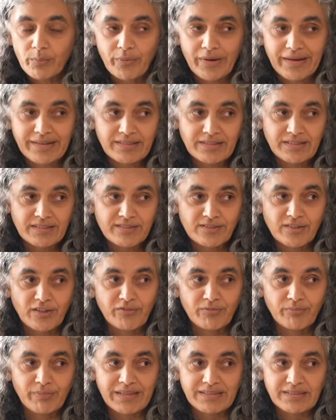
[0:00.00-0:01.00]
practice
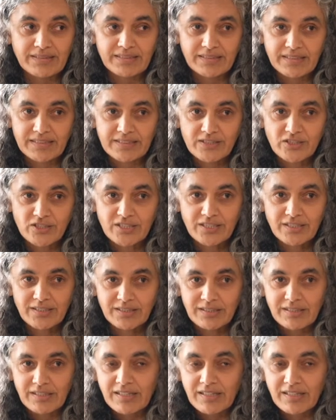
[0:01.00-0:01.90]
of meditation,